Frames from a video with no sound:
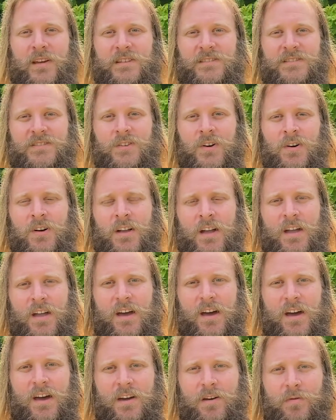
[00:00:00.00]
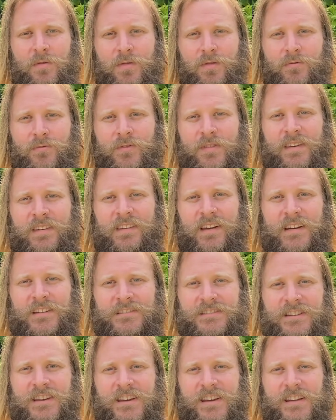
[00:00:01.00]
It's not uh, through this
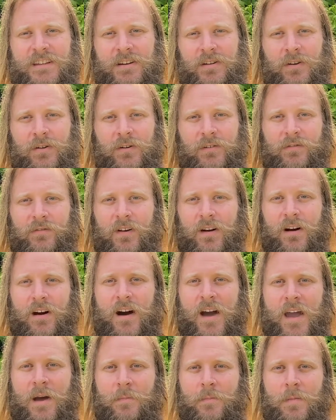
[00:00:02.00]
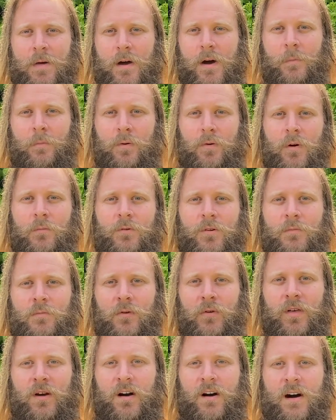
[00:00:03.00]
idea of that I am a problem,
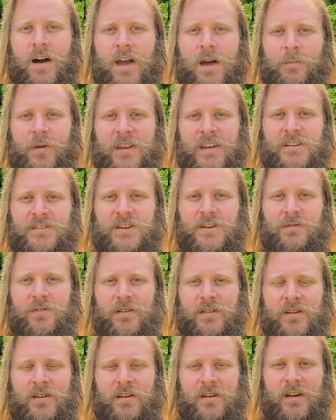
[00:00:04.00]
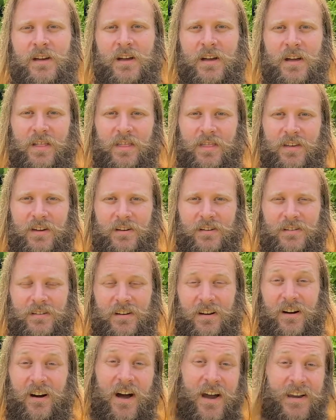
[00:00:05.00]
or that I am an issue, or that that
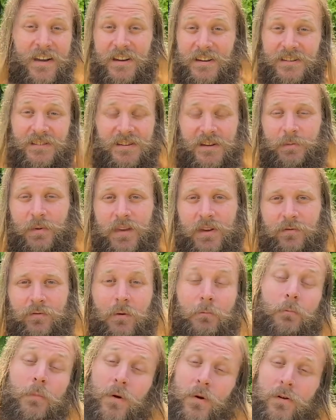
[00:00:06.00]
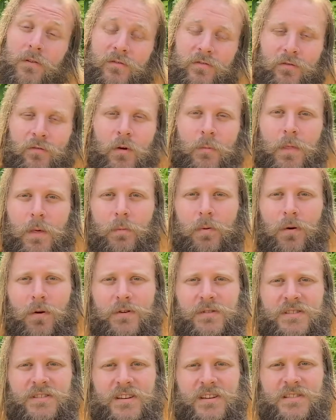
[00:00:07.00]
I need to be removed from the
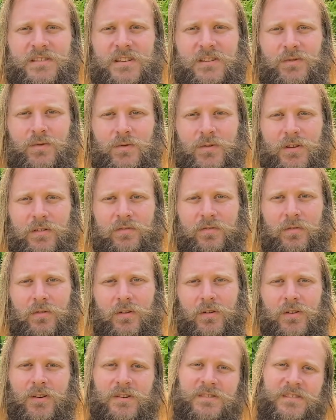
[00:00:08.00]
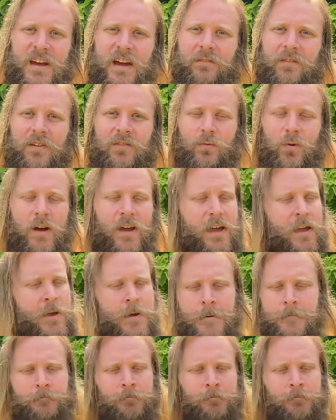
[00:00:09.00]
process in order for God to have his way.